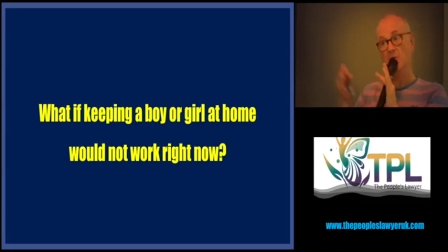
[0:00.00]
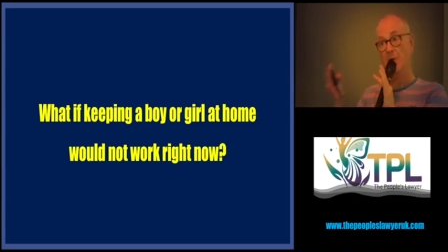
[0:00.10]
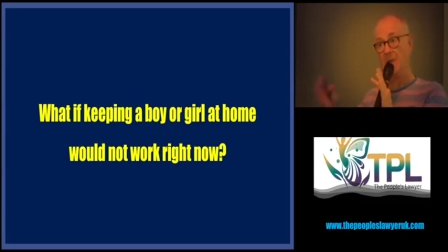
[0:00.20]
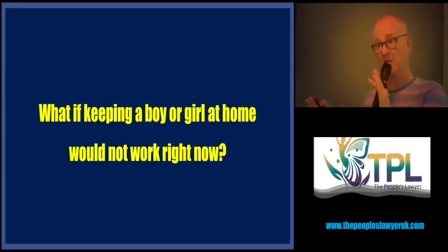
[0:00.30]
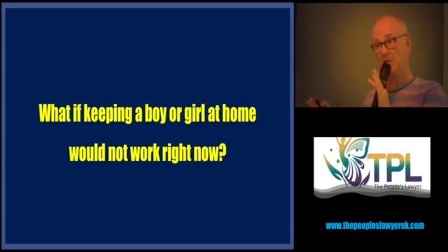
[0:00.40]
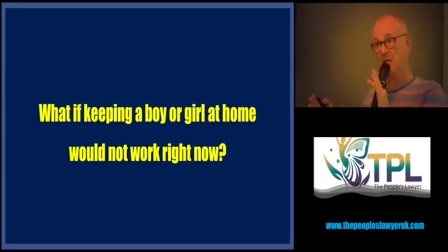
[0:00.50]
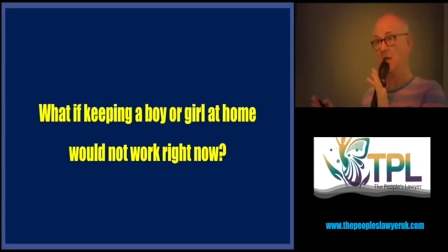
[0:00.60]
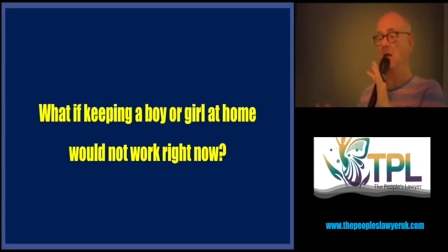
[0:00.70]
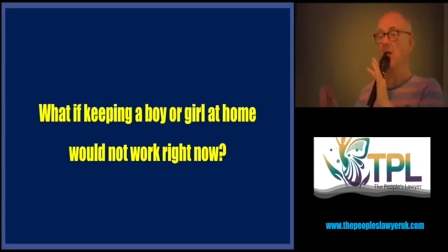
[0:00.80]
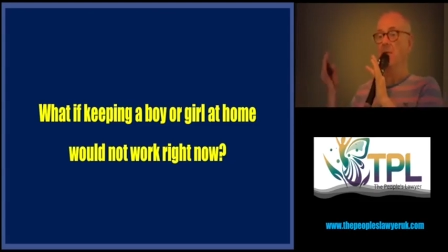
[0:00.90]

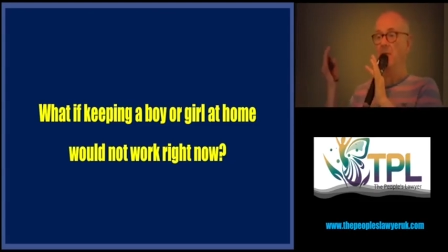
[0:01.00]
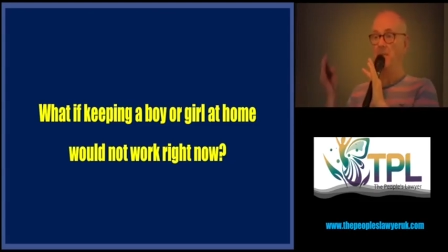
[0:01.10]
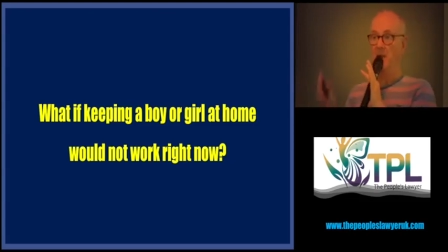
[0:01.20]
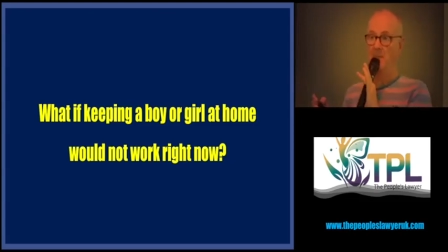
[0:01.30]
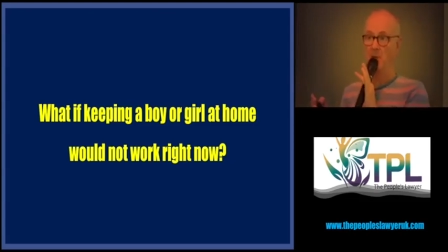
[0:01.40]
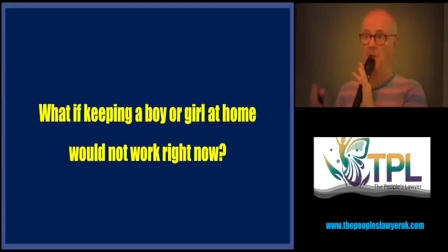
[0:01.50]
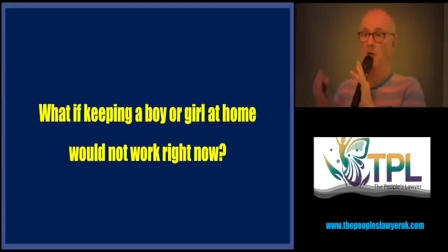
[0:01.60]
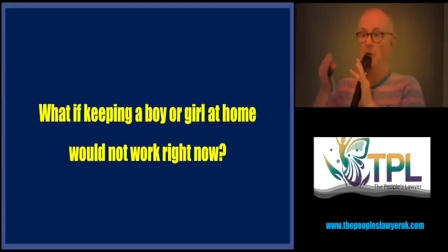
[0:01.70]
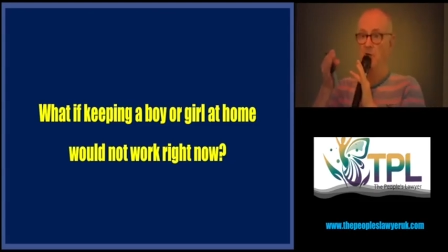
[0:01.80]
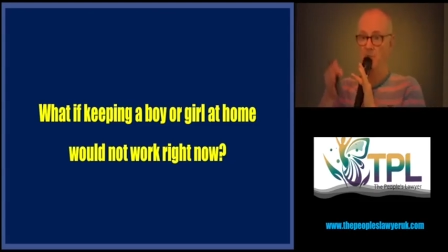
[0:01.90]
remedy for
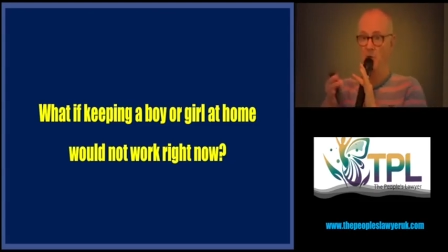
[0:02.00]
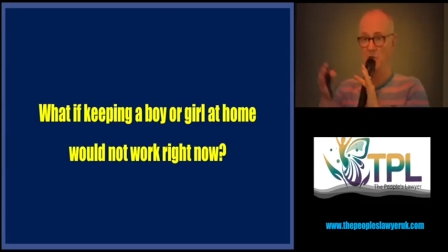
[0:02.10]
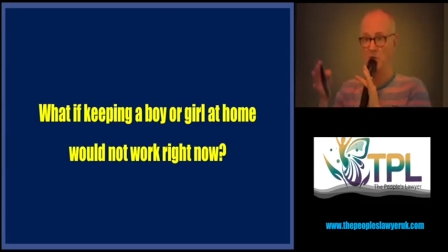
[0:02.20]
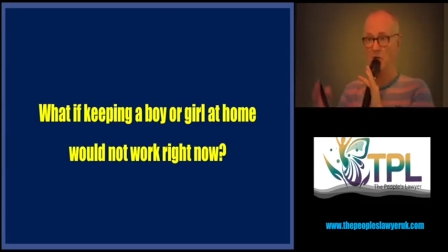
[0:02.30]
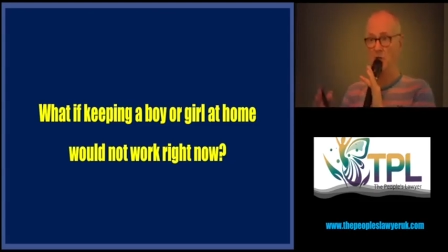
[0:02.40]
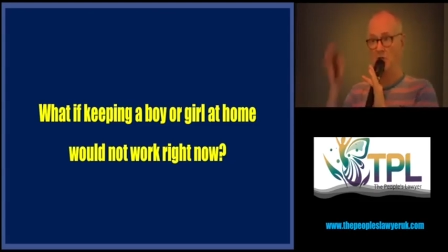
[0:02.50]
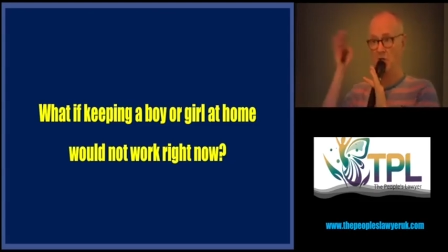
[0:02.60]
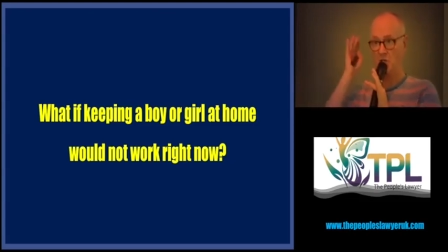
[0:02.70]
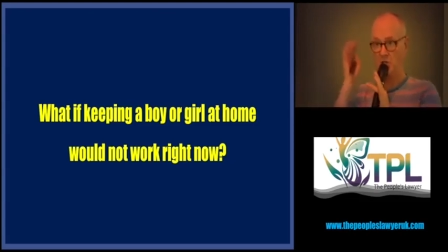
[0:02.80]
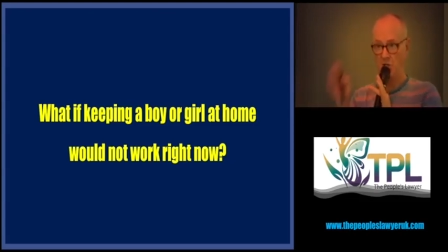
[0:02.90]
people whose boys or girls
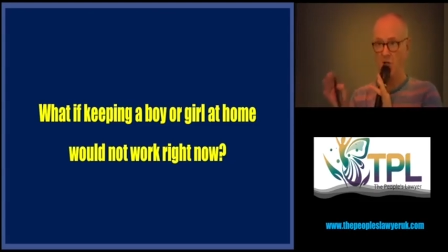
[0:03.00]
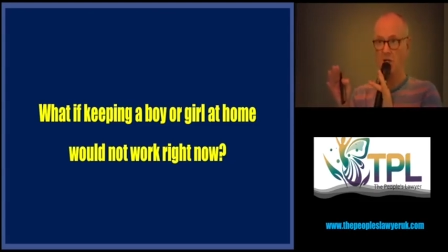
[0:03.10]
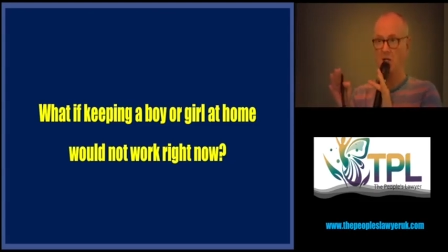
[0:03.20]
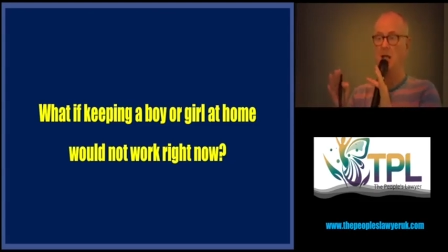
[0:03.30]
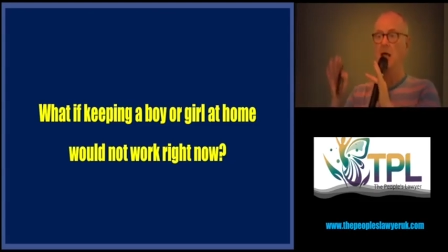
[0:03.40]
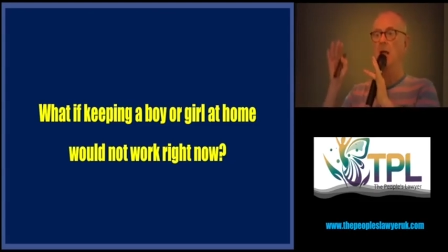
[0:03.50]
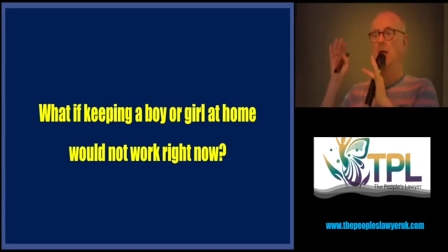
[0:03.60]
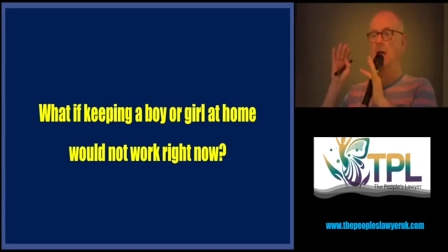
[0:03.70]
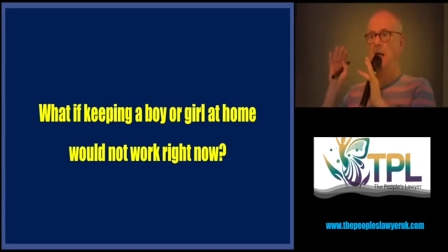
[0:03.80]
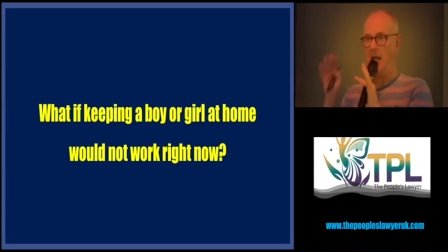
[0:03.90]
are stuck
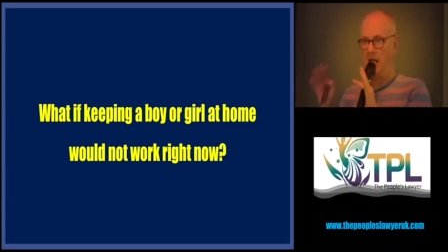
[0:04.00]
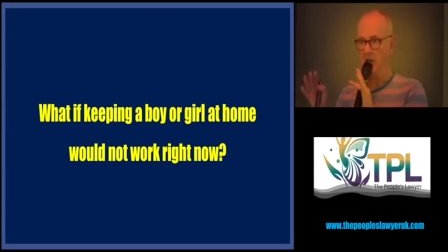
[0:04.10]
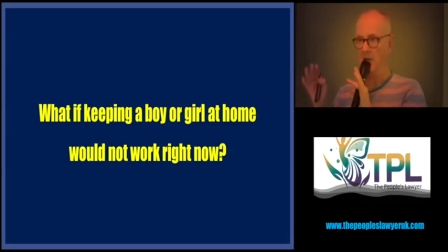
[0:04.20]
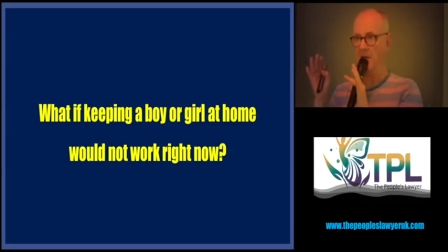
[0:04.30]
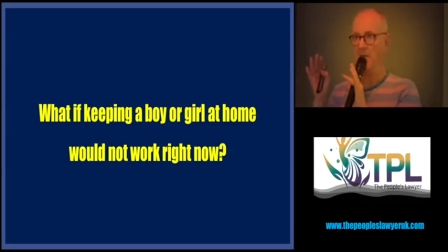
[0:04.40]
in the